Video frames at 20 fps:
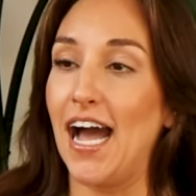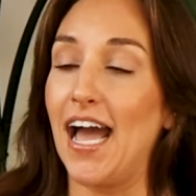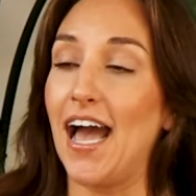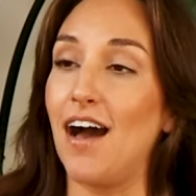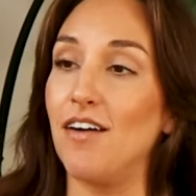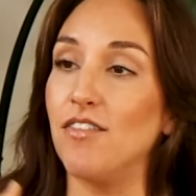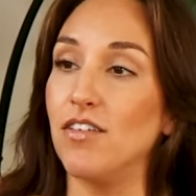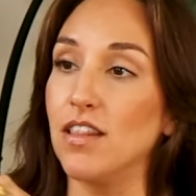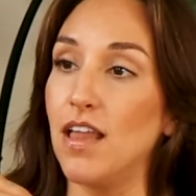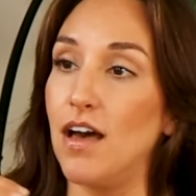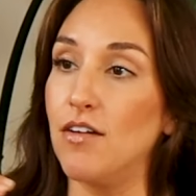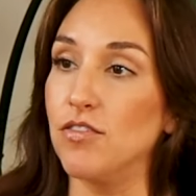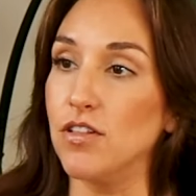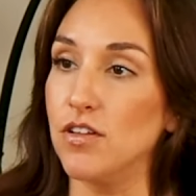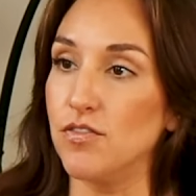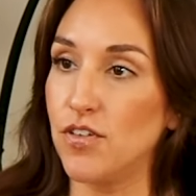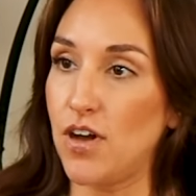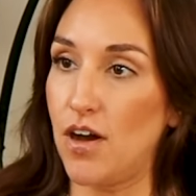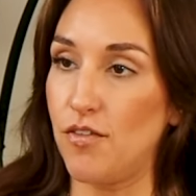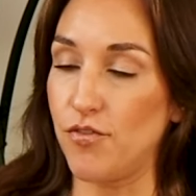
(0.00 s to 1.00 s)
I have a
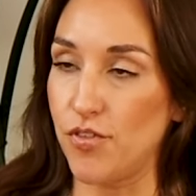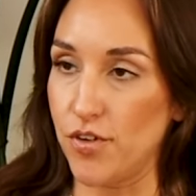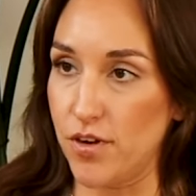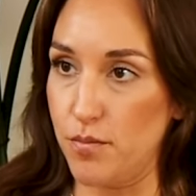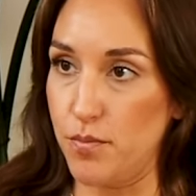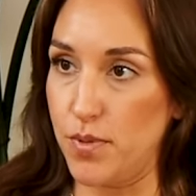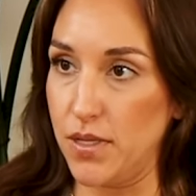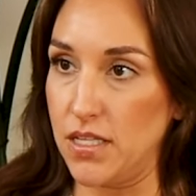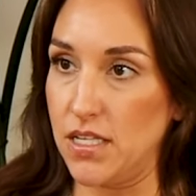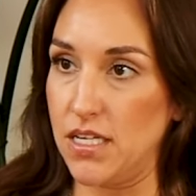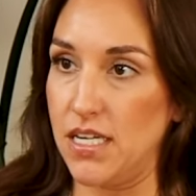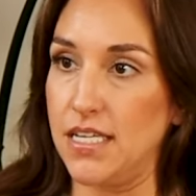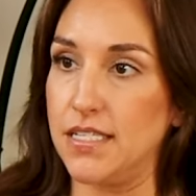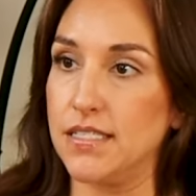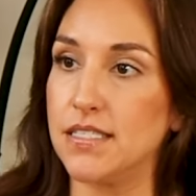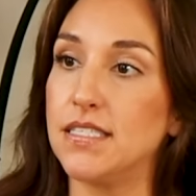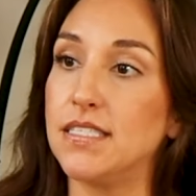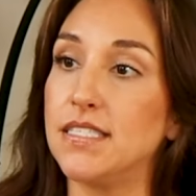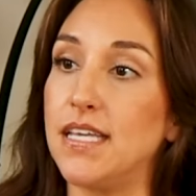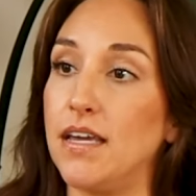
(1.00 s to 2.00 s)
level of
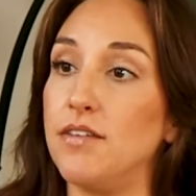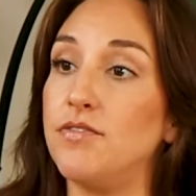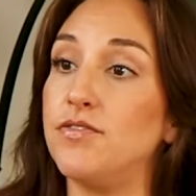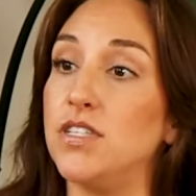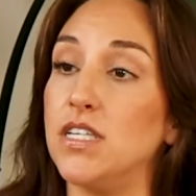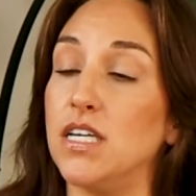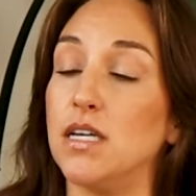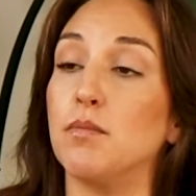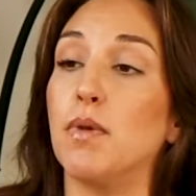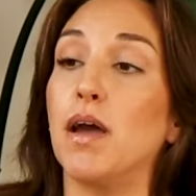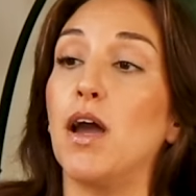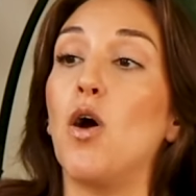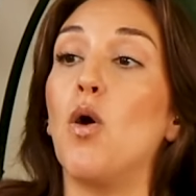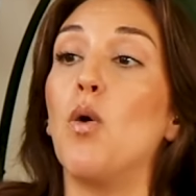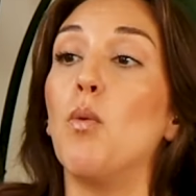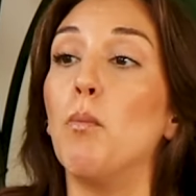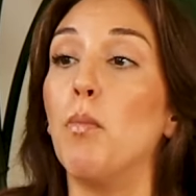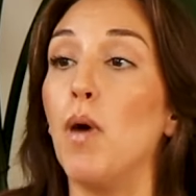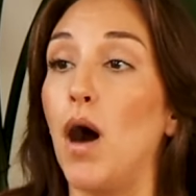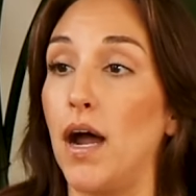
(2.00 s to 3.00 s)
comfortability and safety in my
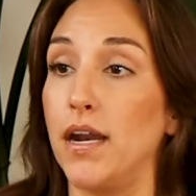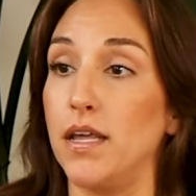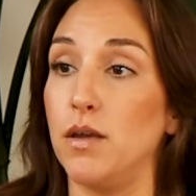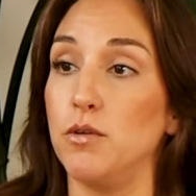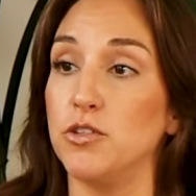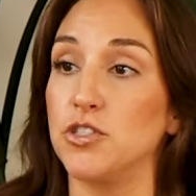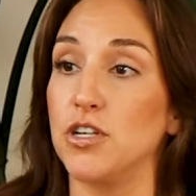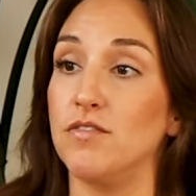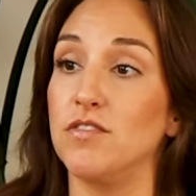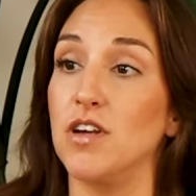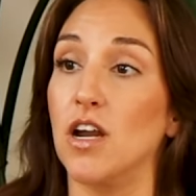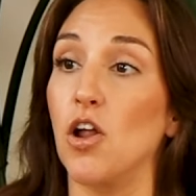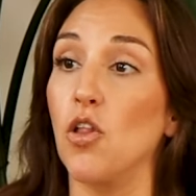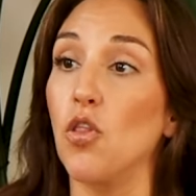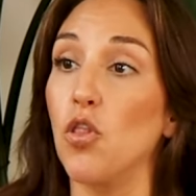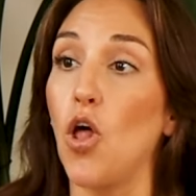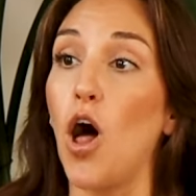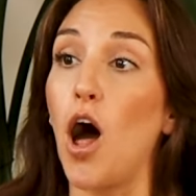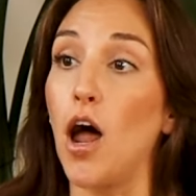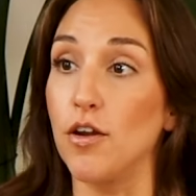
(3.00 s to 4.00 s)
own body, which I've done
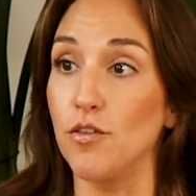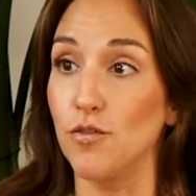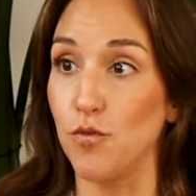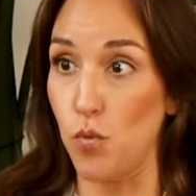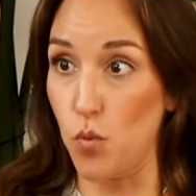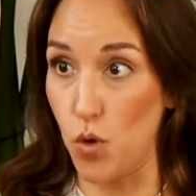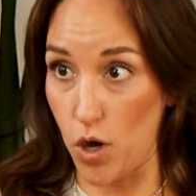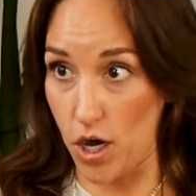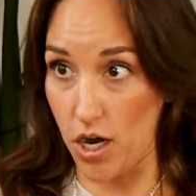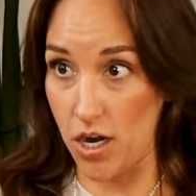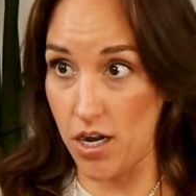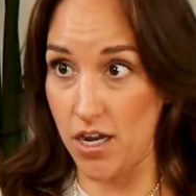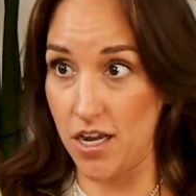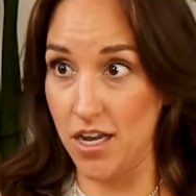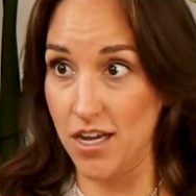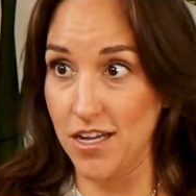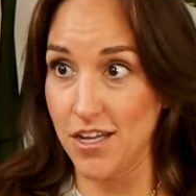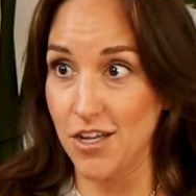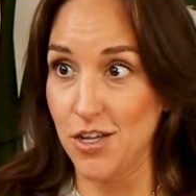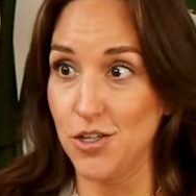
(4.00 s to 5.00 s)
a lot of
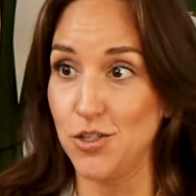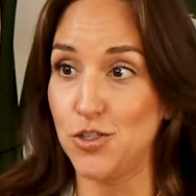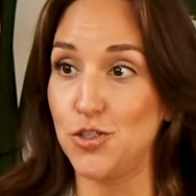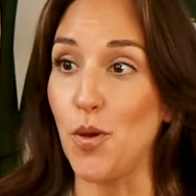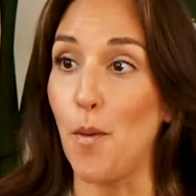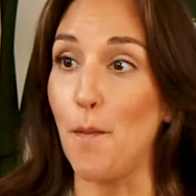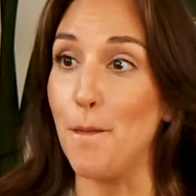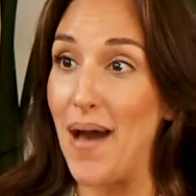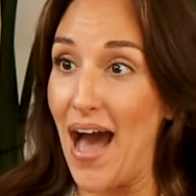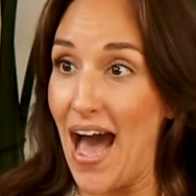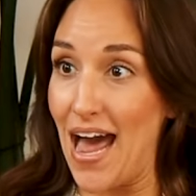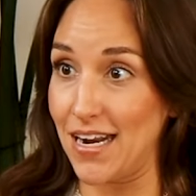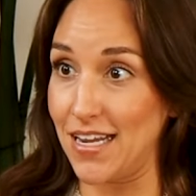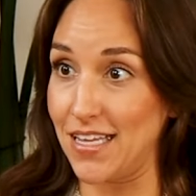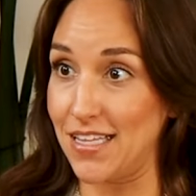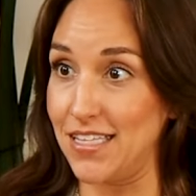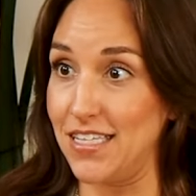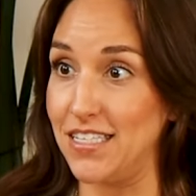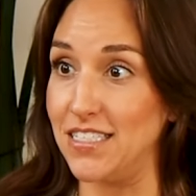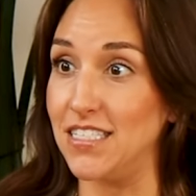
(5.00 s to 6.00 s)
work
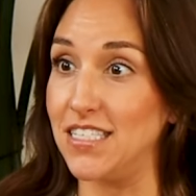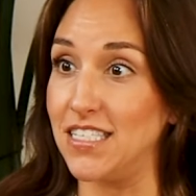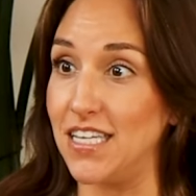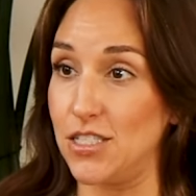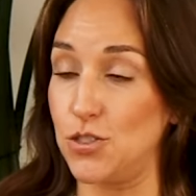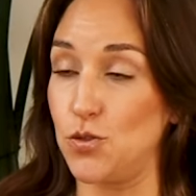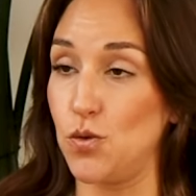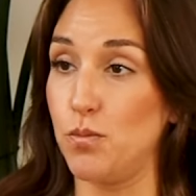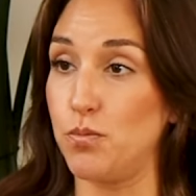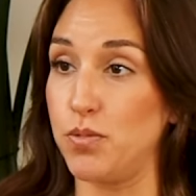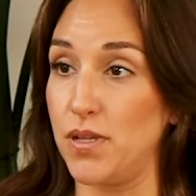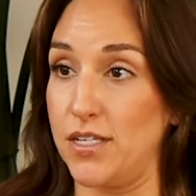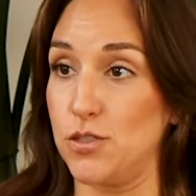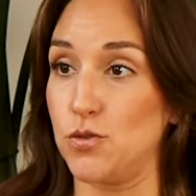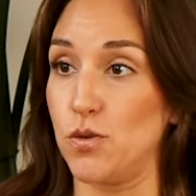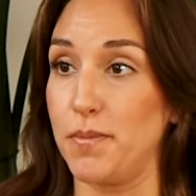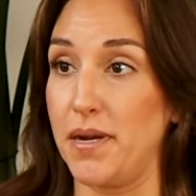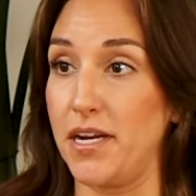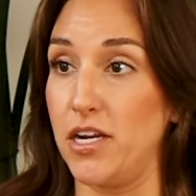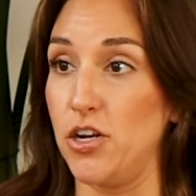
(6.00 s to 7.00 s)
somatically to get to a
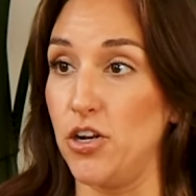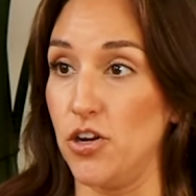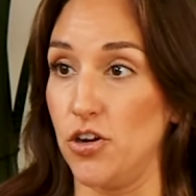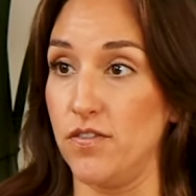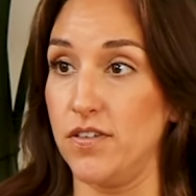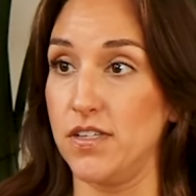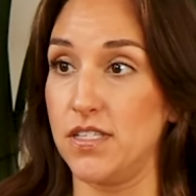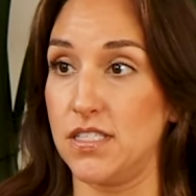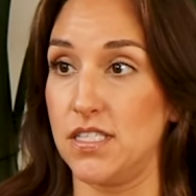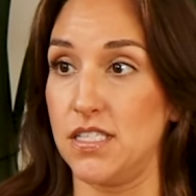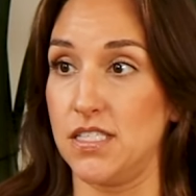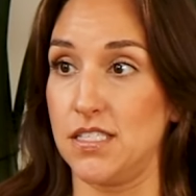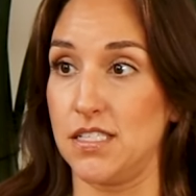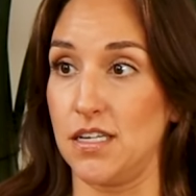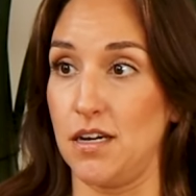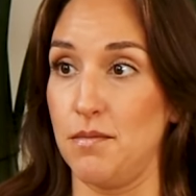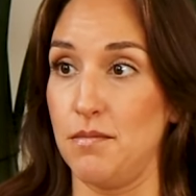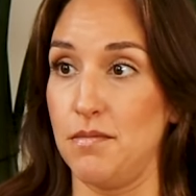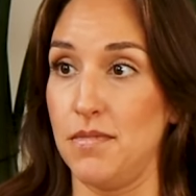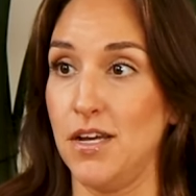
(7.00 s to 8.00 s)
place where my nervous
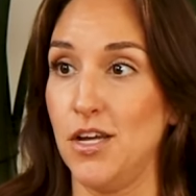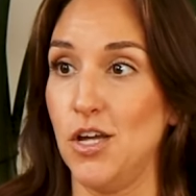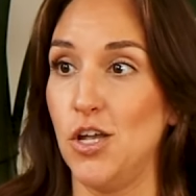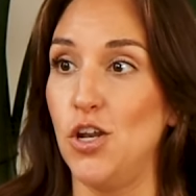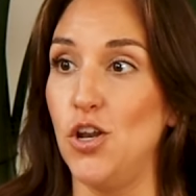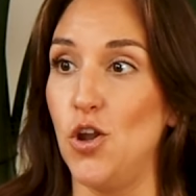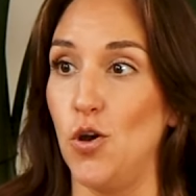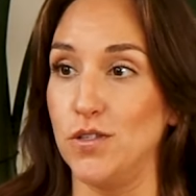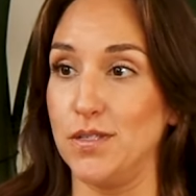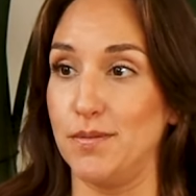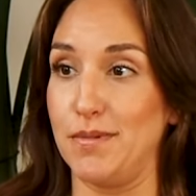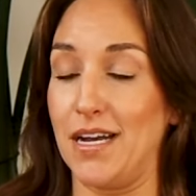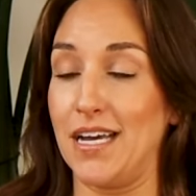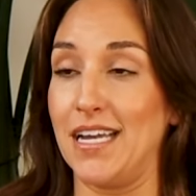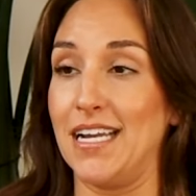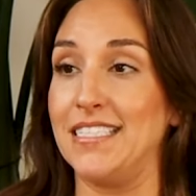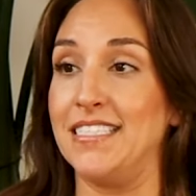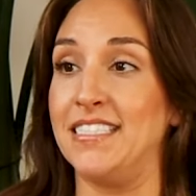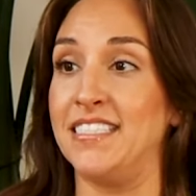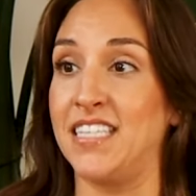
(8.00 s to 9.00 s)
system knows I'm
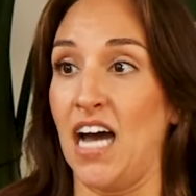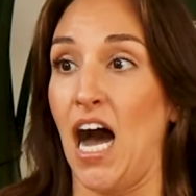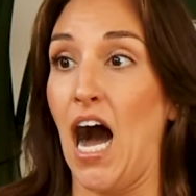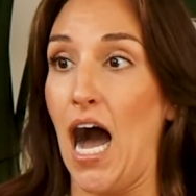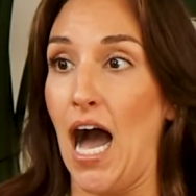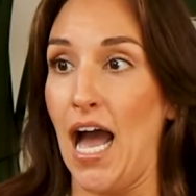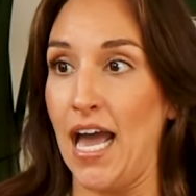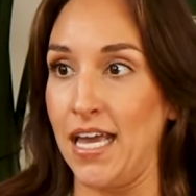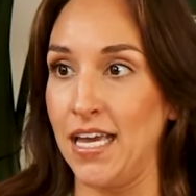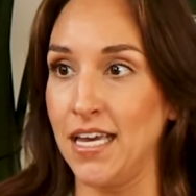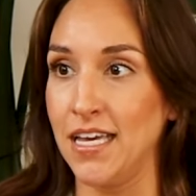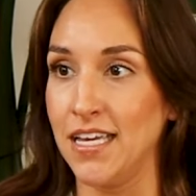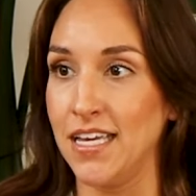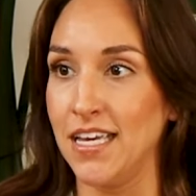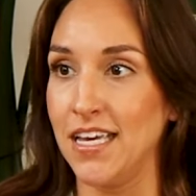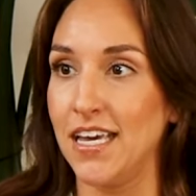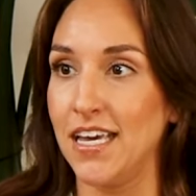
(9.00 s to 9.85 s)
not going to die